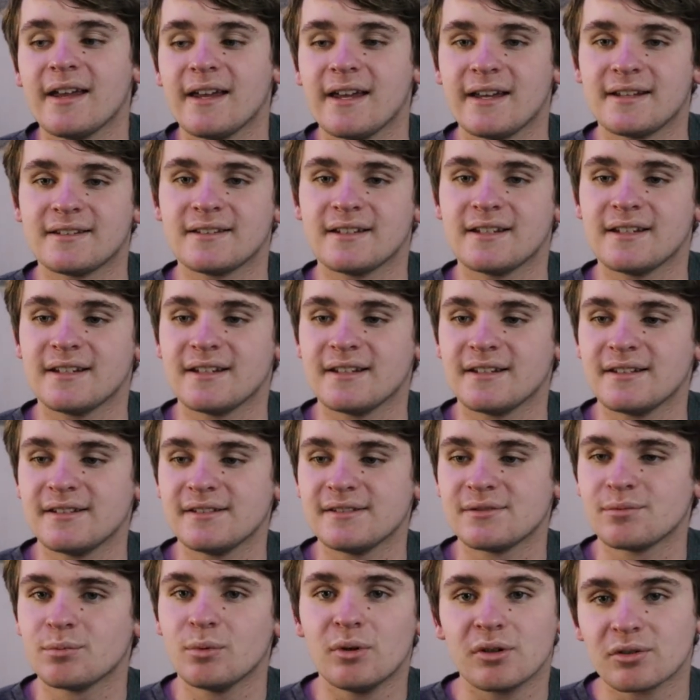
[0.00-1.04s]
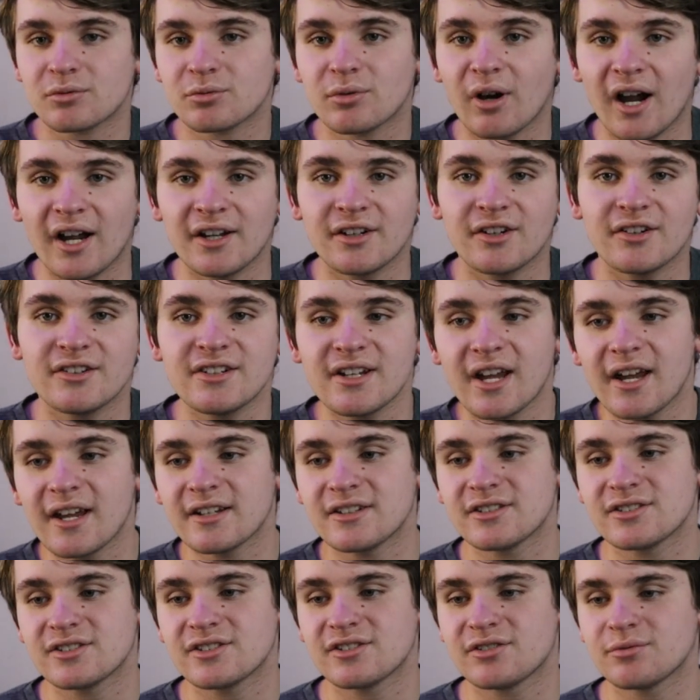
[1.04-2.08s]
It is World Rhino
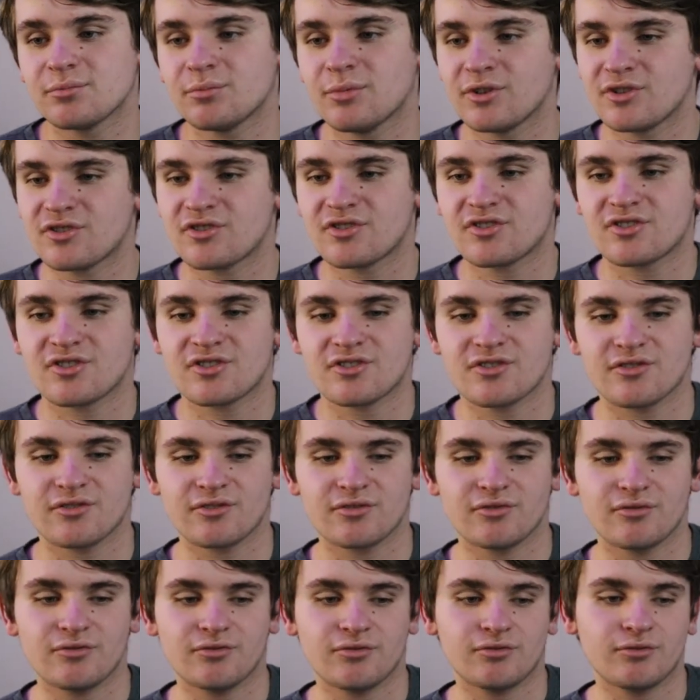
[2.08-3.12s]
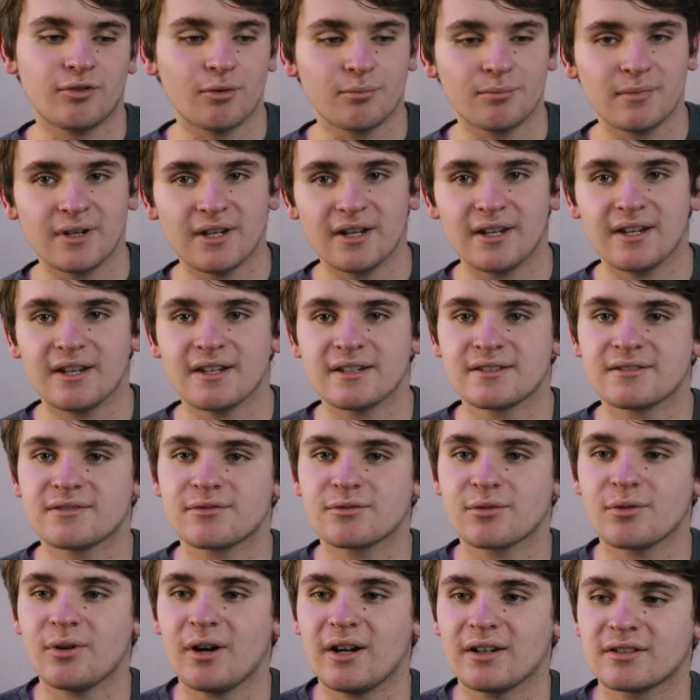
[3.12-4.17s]
Day, which for me
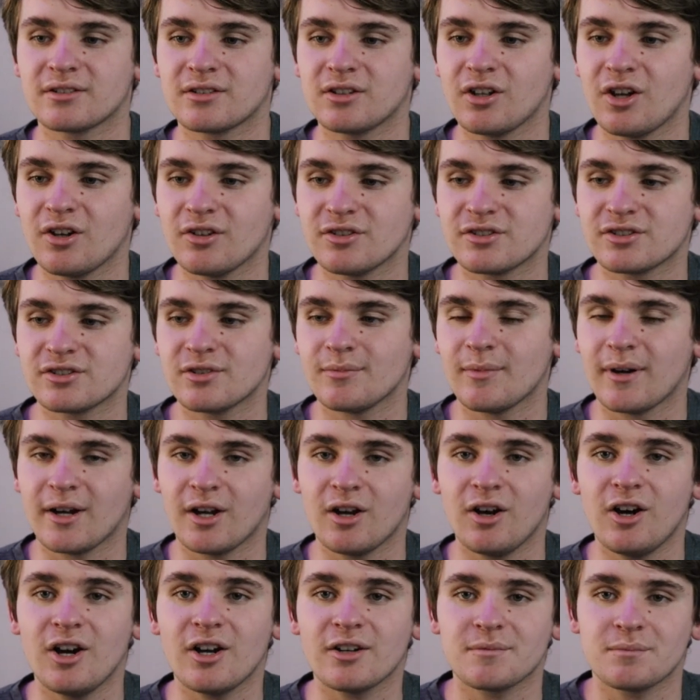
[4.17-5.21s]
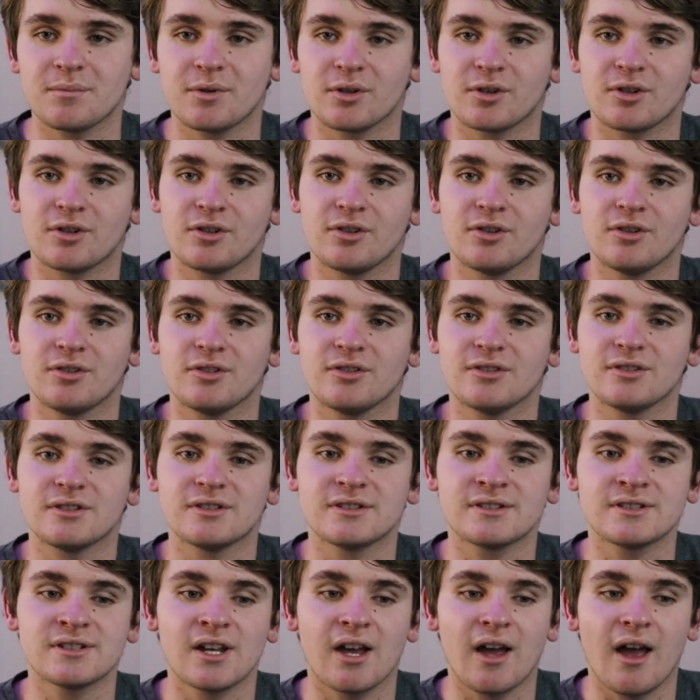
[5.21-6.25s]
is quite close to my heart
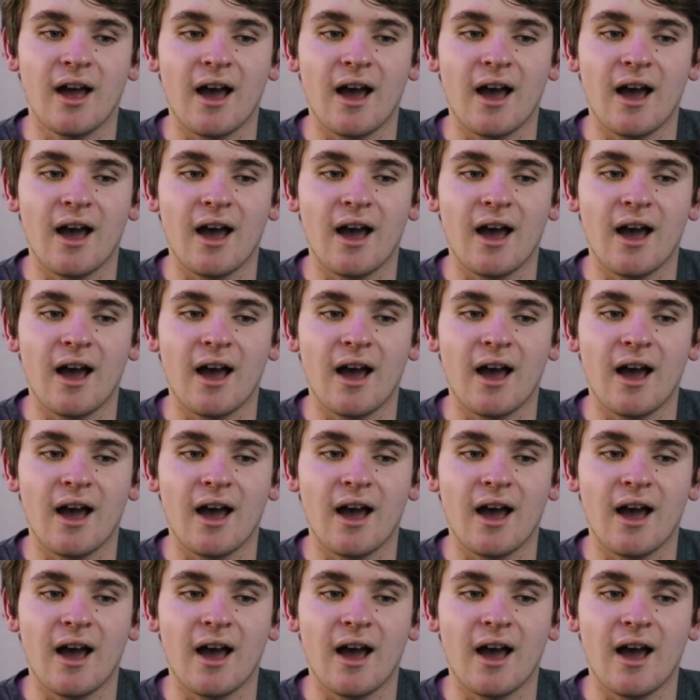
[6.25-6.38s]
because